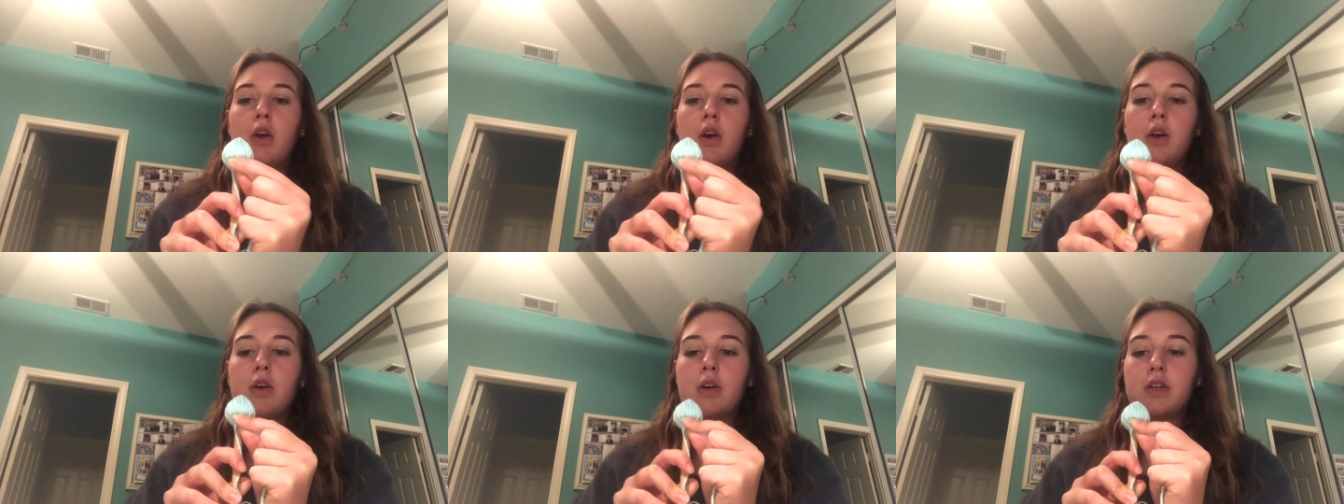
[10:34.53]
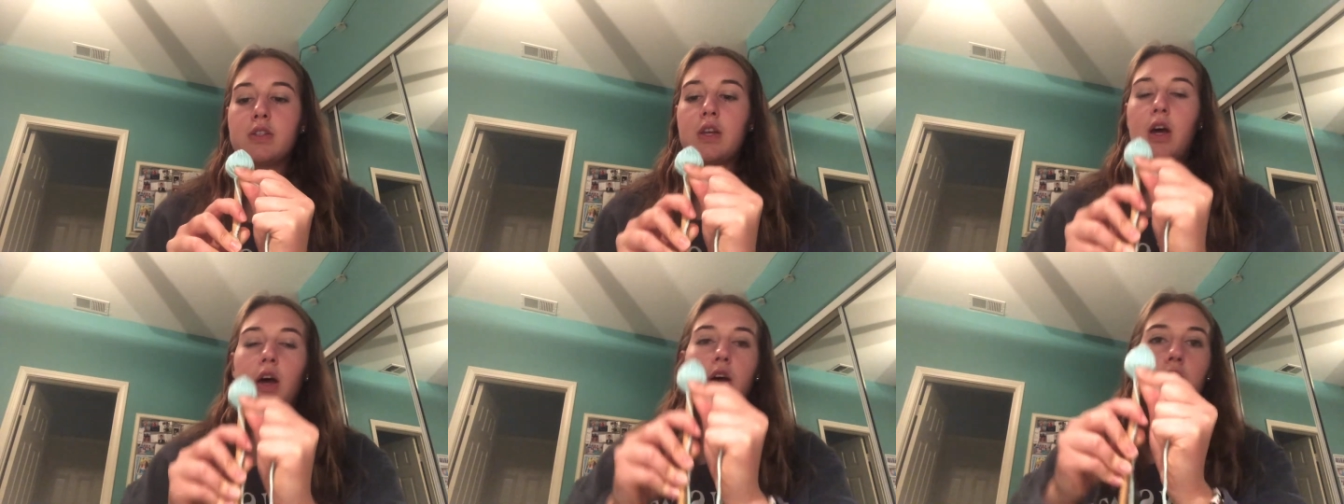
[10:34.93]
Because
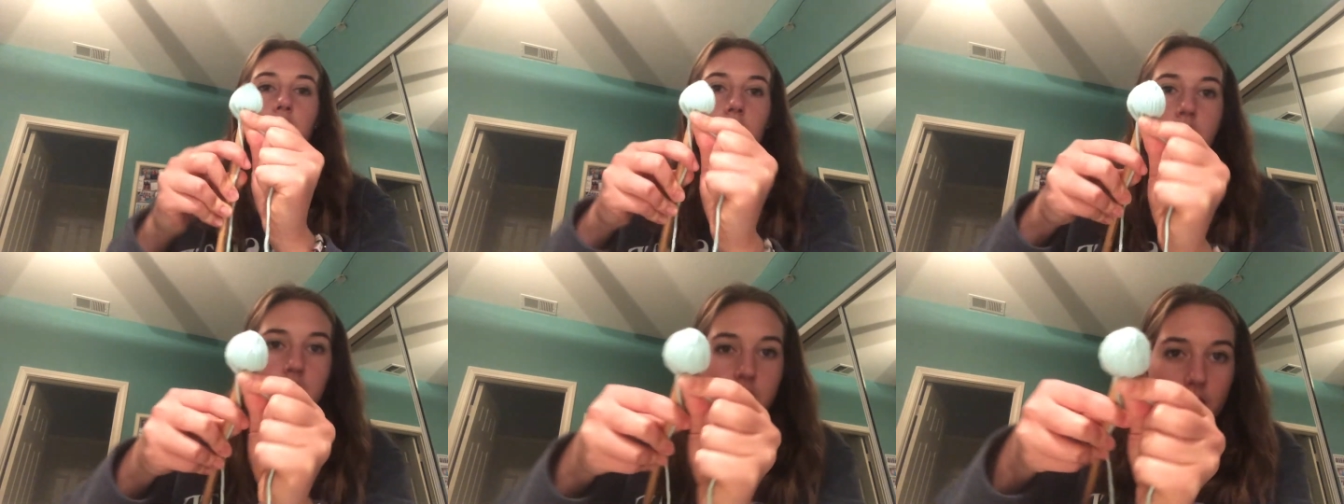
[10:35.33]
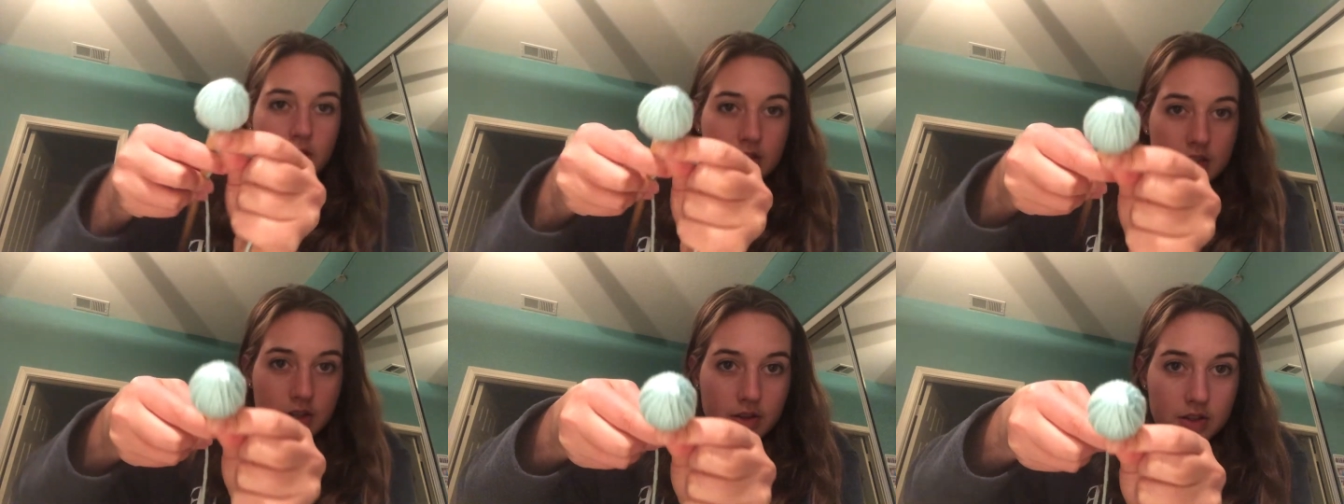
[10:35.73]
as you can
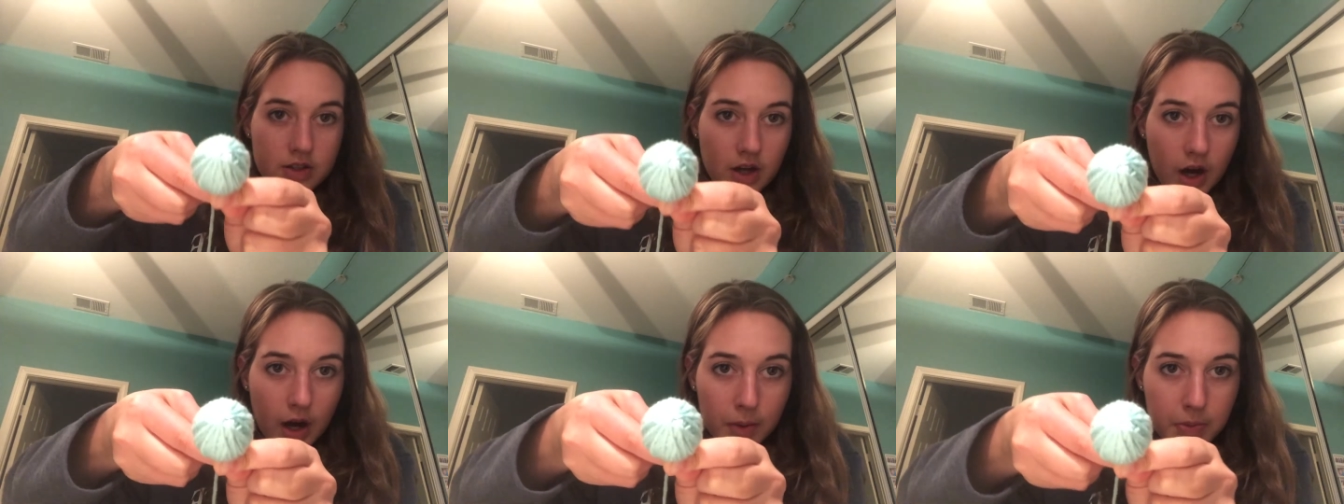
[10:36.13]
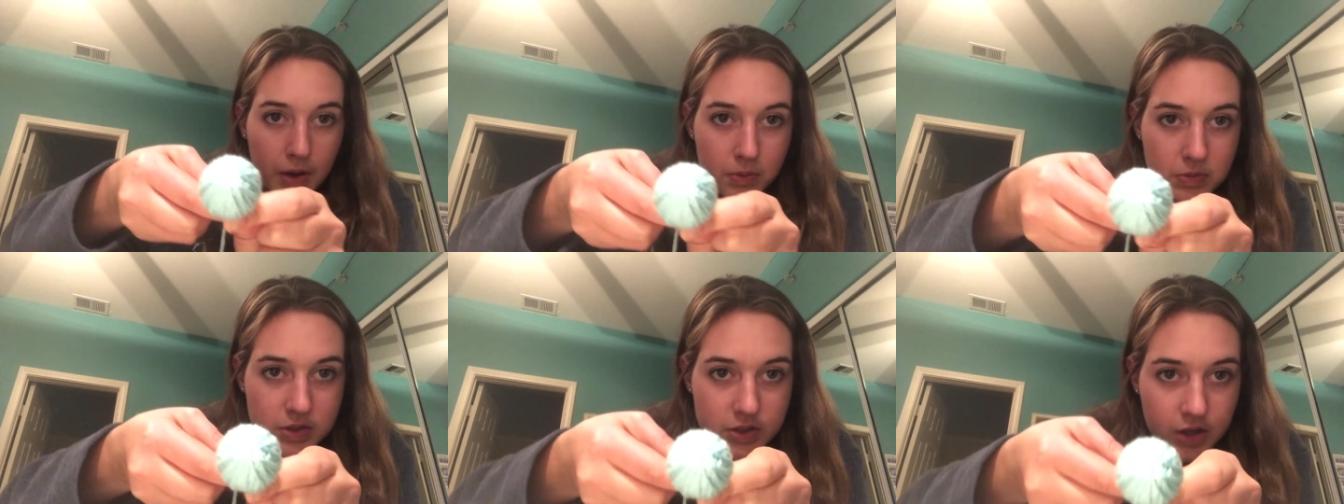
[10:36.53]
see on the top,
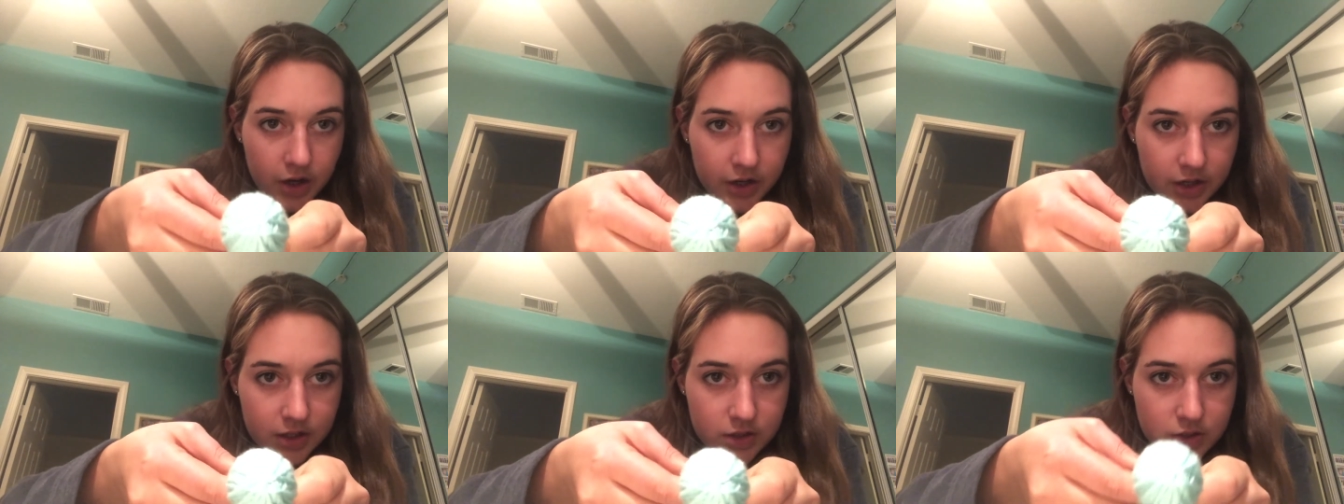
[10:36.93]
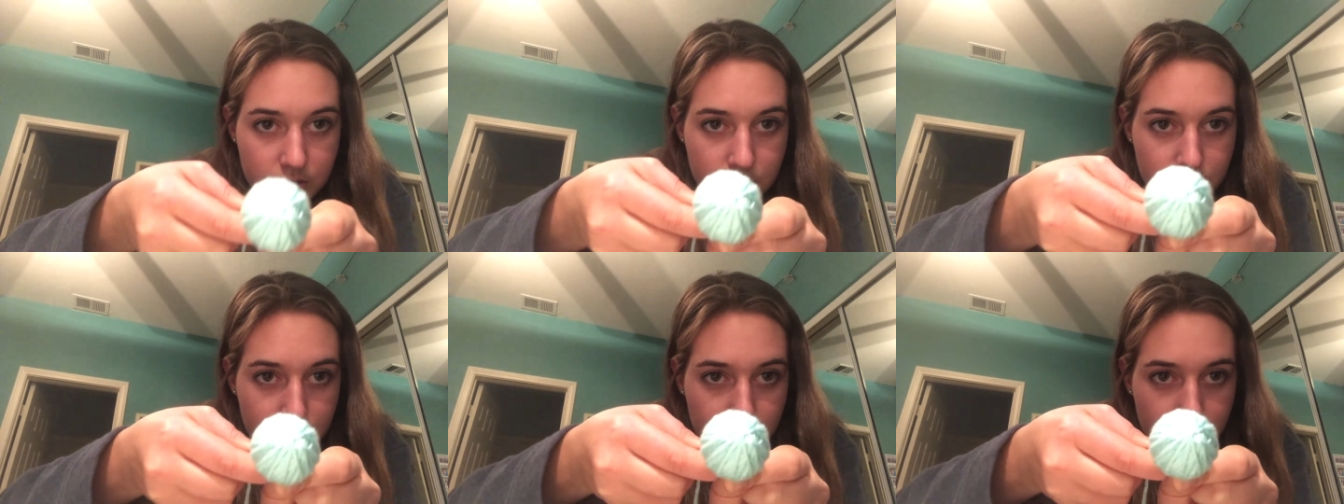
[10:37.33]
I'm starting
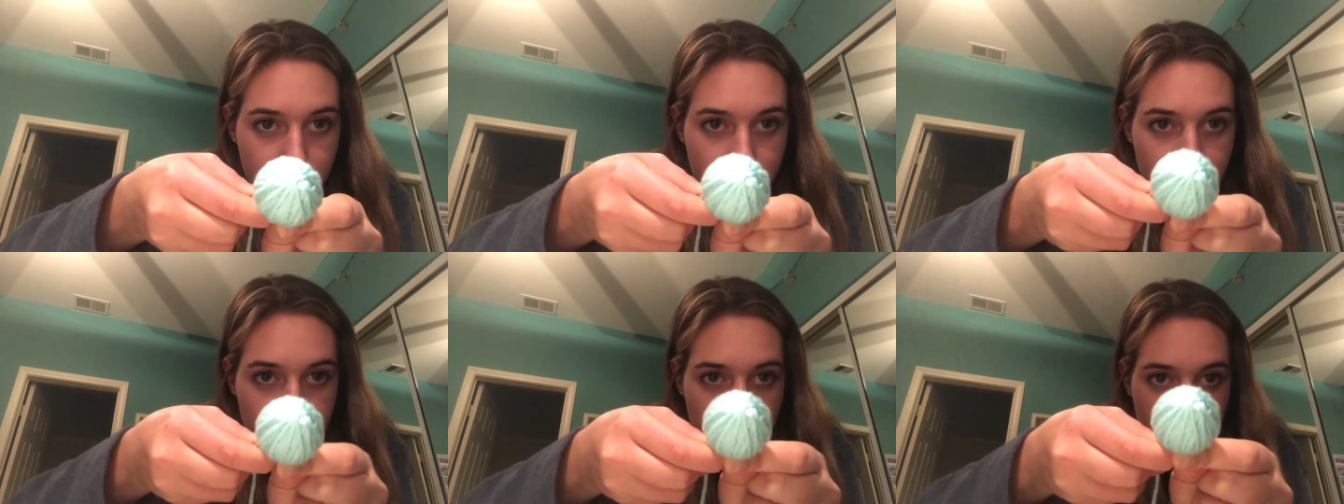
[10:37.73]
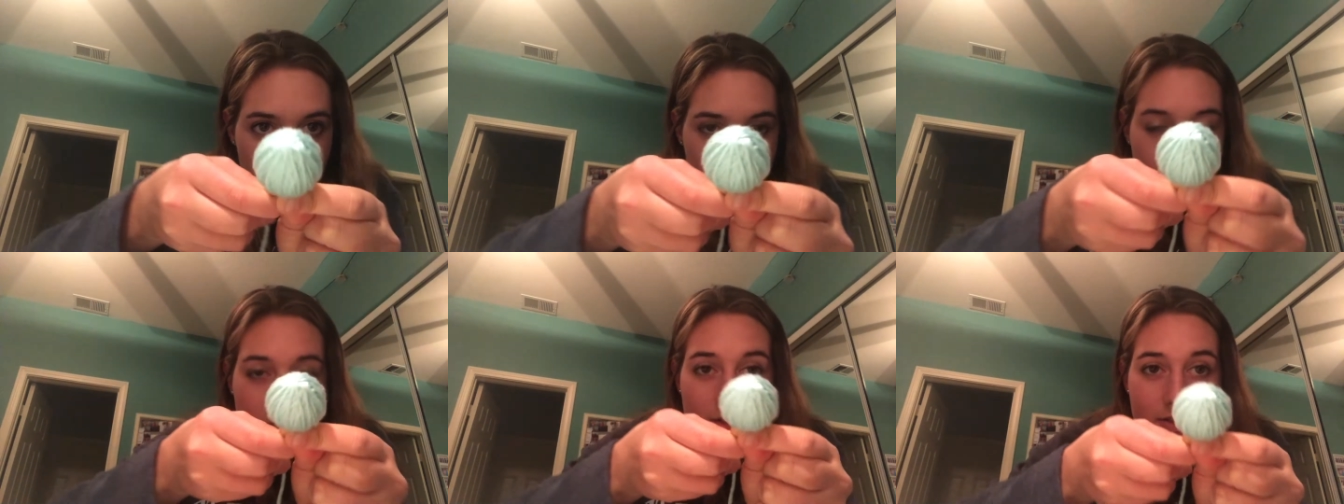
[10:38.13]
to, oh my
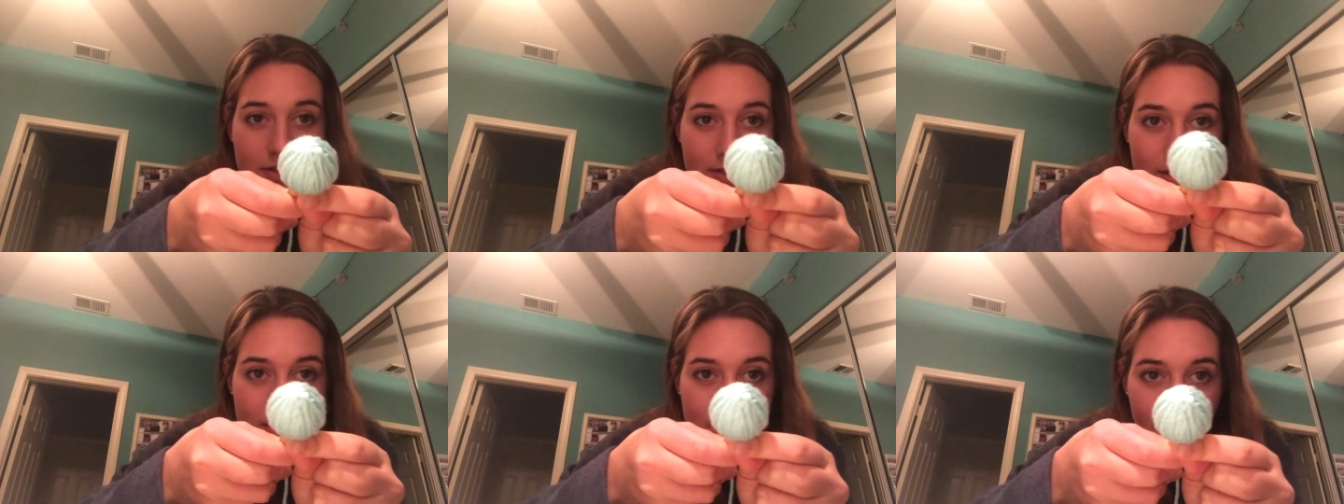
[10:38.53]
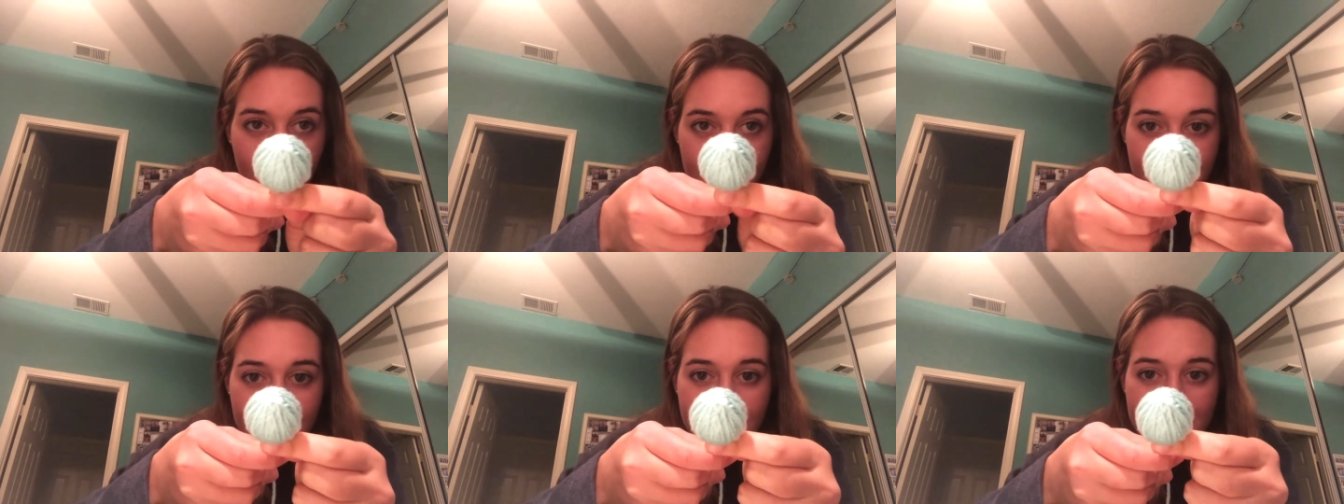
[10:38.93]
gosh, this
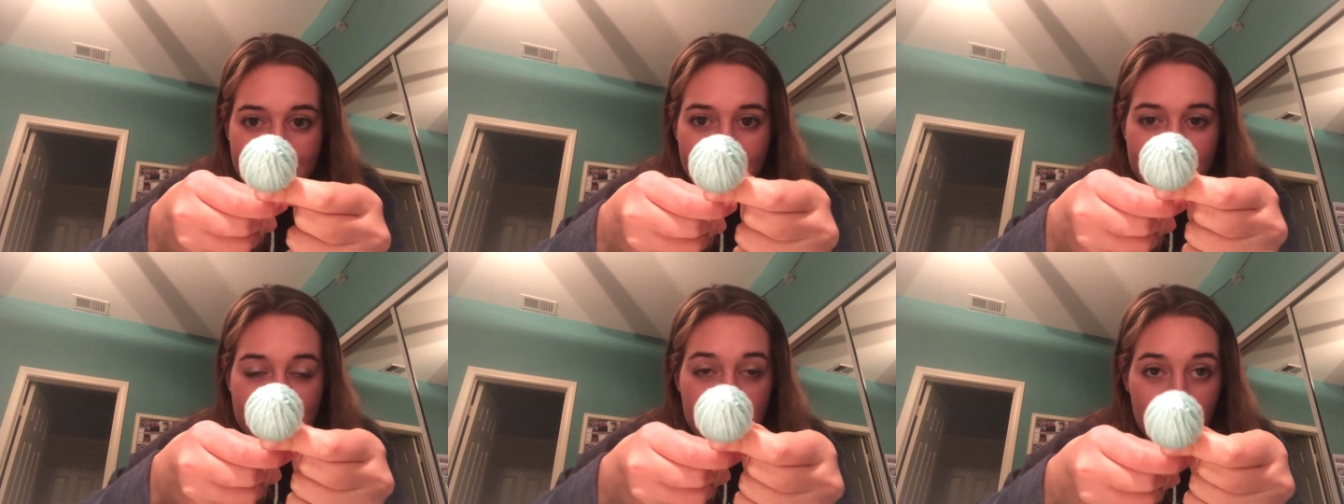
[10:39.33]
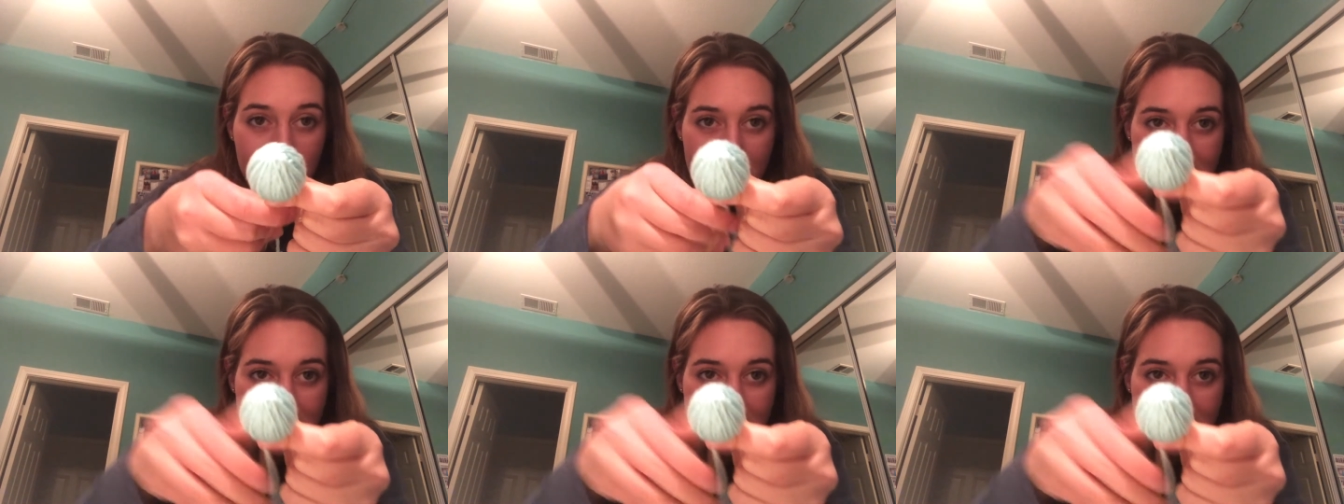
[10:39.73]
color, I swear.